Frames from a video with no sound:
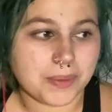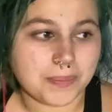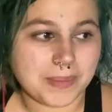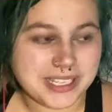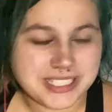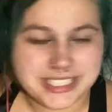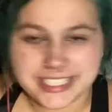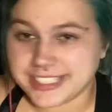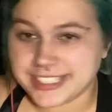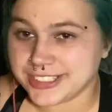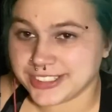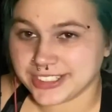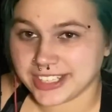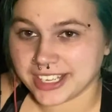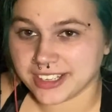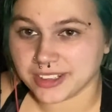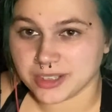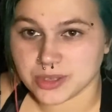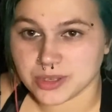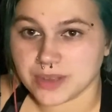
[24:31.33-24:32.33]
sister and I
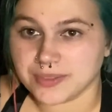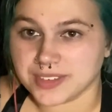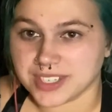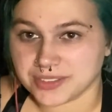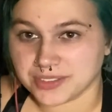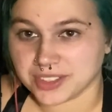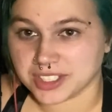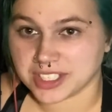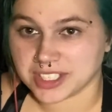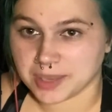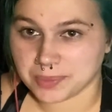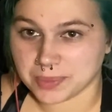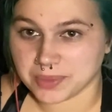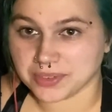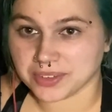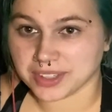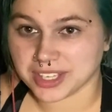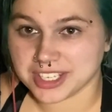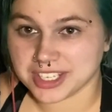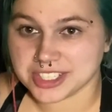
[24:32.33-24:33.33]
also have a different type of
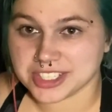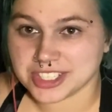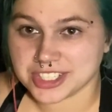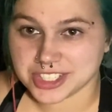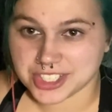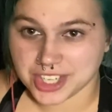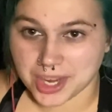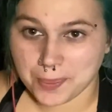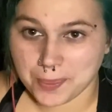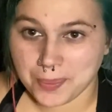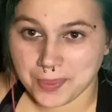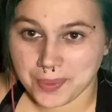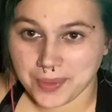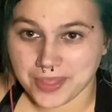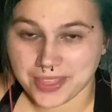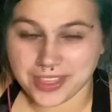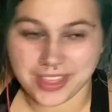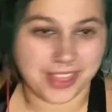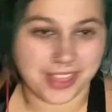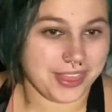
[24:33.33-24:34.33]
relationship
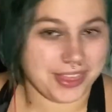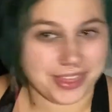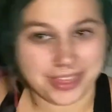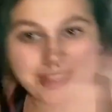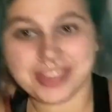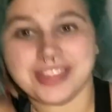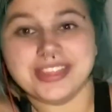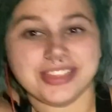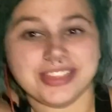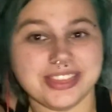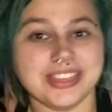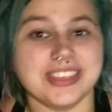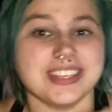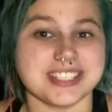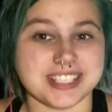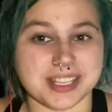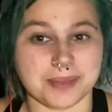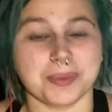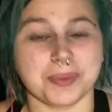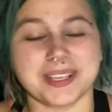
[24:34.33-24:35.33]
than the
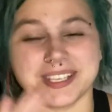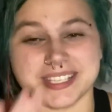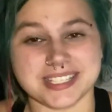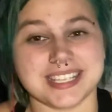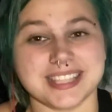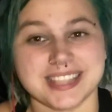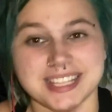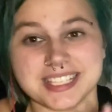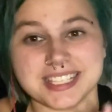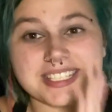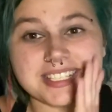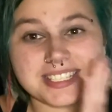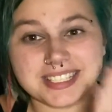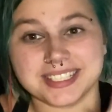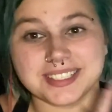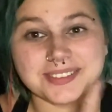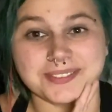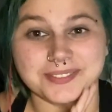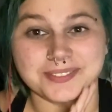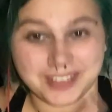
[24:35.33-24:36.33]
siblings in this
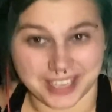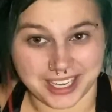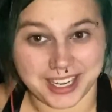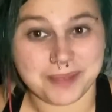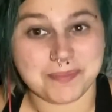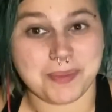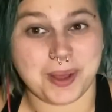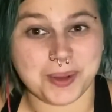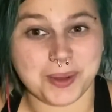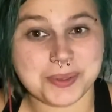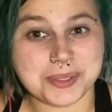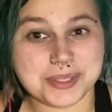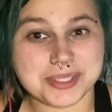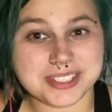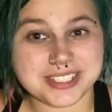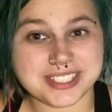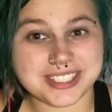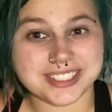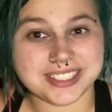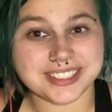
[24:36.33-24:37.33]
Reddit
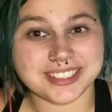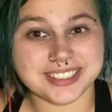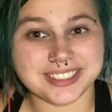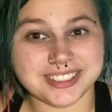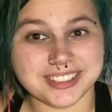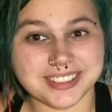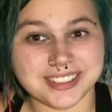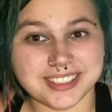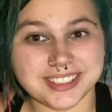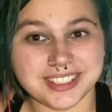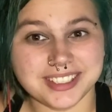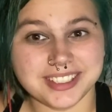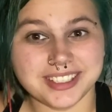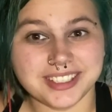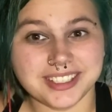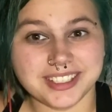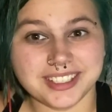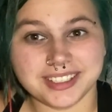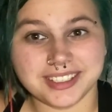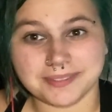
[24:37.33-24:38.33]
post.
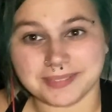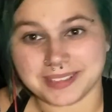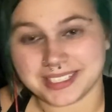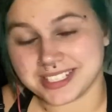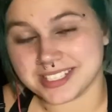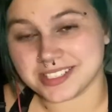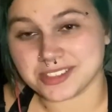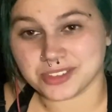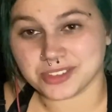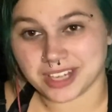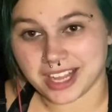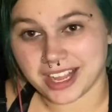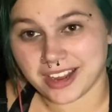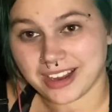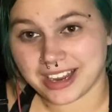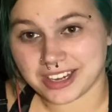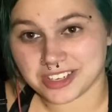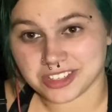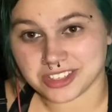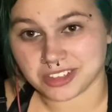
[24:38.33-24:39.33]
My sister and I are
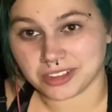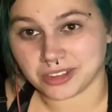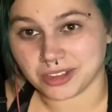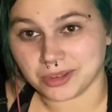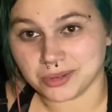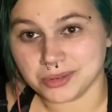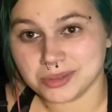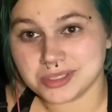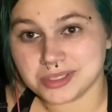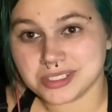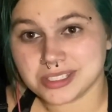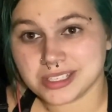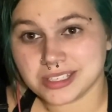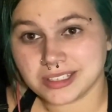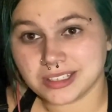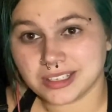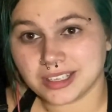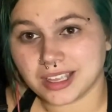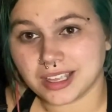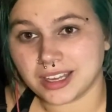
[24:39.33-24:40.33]
actually close,
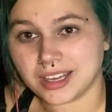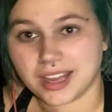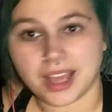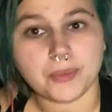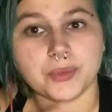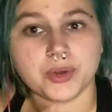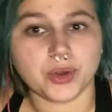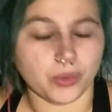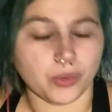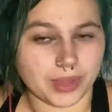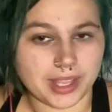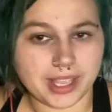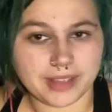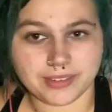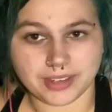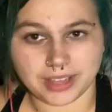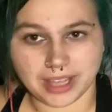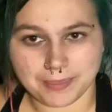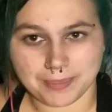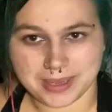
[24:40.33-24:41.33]
and I would only ever
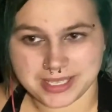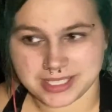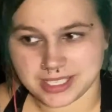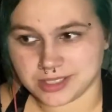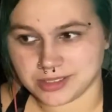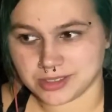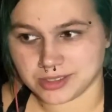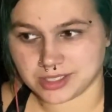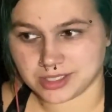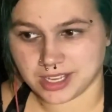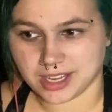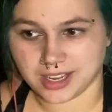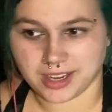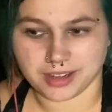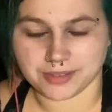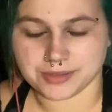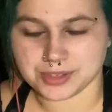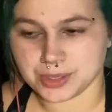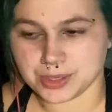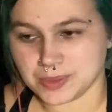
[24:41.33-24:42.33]
let my sister stay here
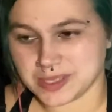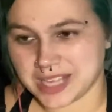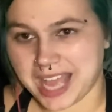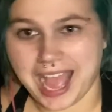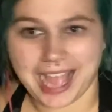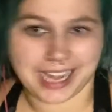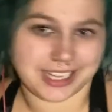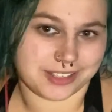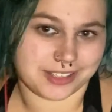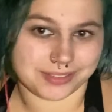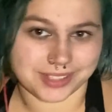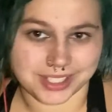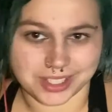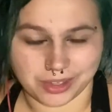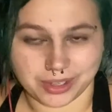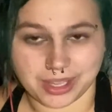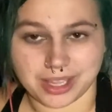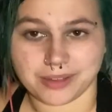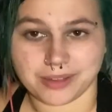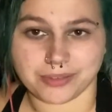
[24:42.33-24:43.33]
if she was actively
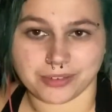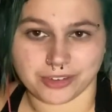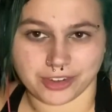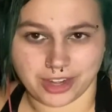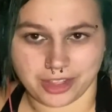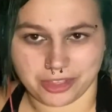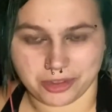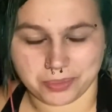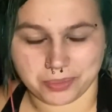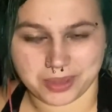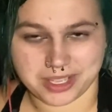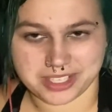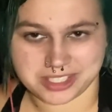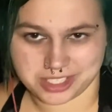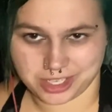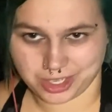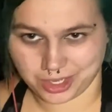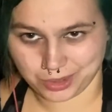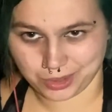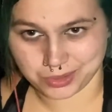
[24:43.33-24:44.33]
looking for another place to
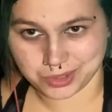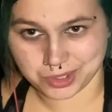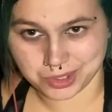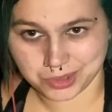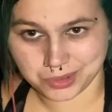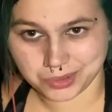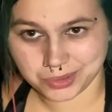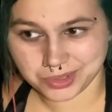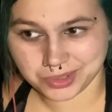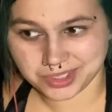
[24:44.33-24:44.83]
go to